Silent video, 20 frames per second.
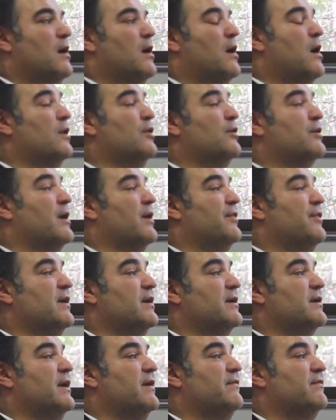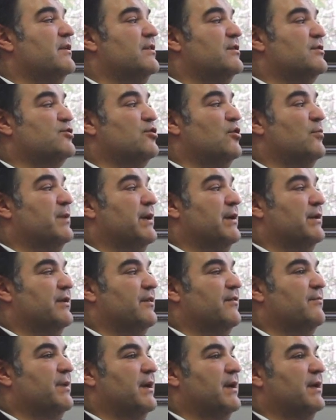Oh, look, I think even in the short period that
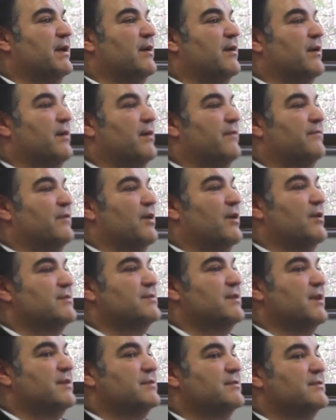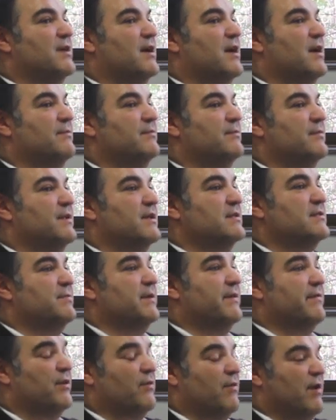I've been here, I've noticed that it's there's a
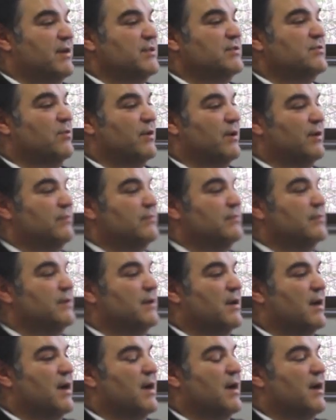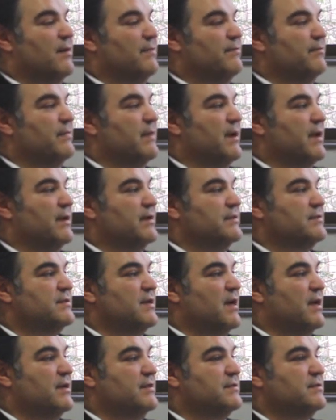bit of a groundswell, and
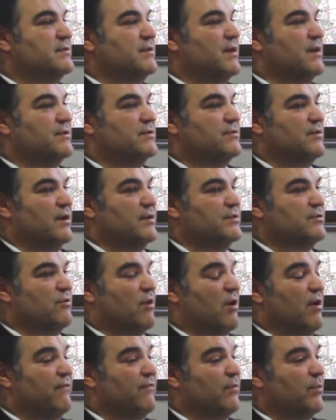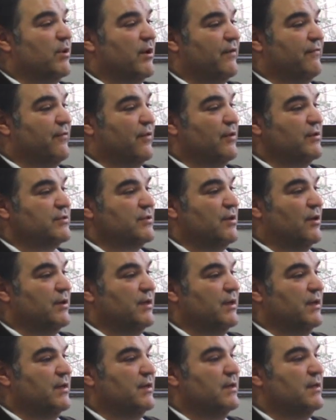it's grown from when I first got
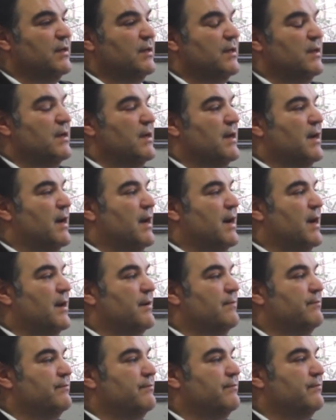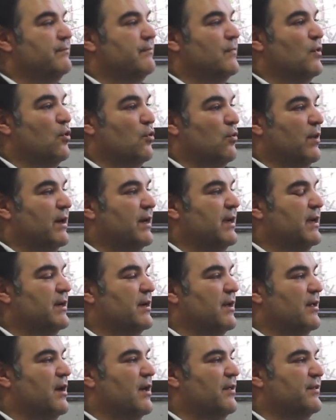here already, and
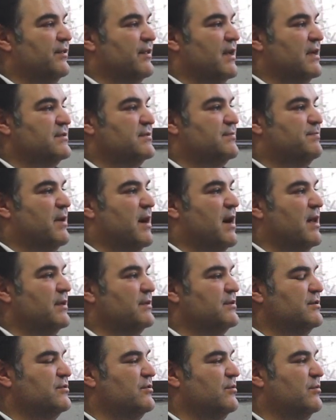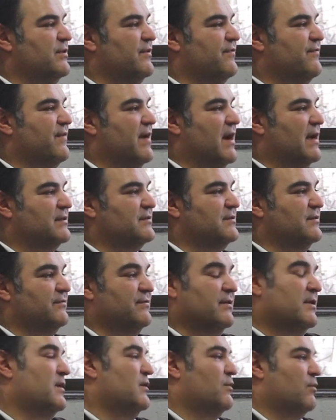I think that's partly to do with the fact of,
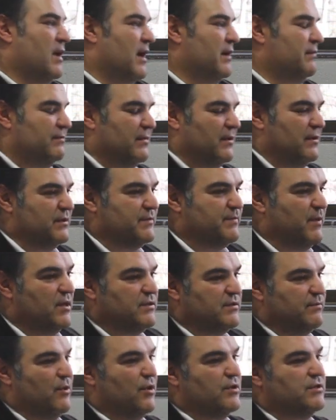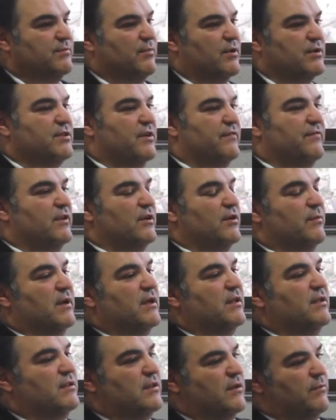one, I suppose, immersing myself a little bit
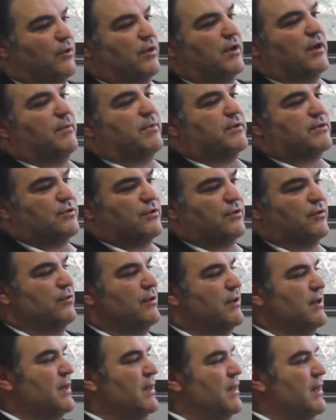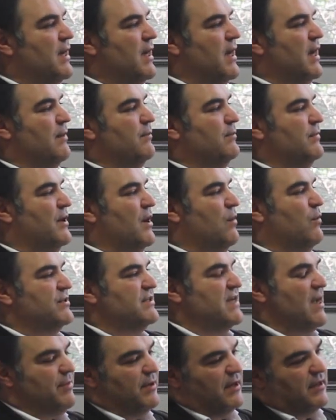in the community, but two, what's
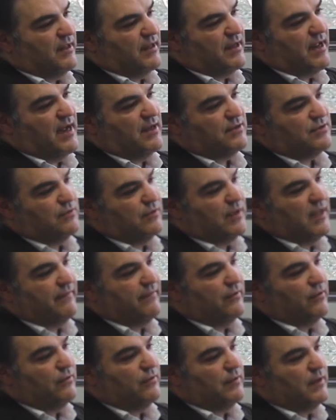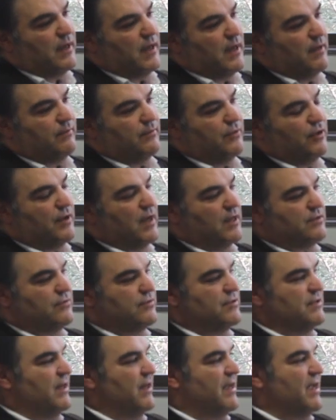happening at the council level. Newcastle
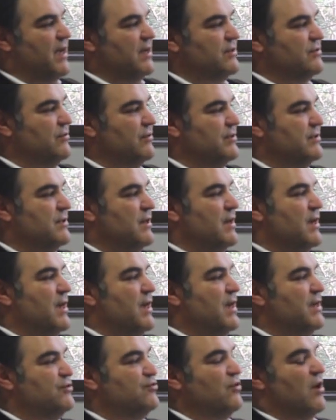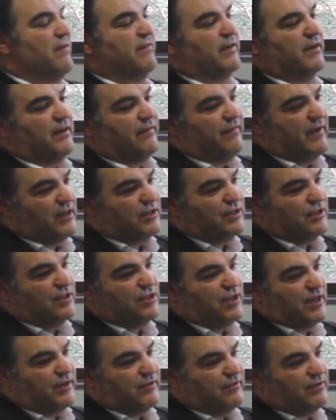City Council is driving an innovation
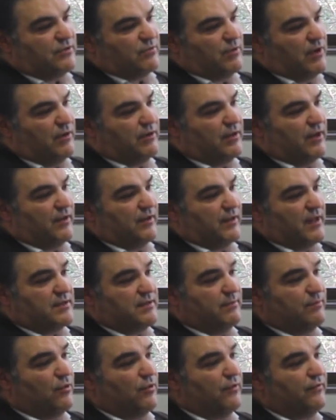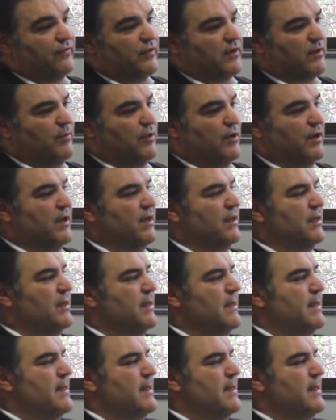agenda as well, and I think that's important for the community.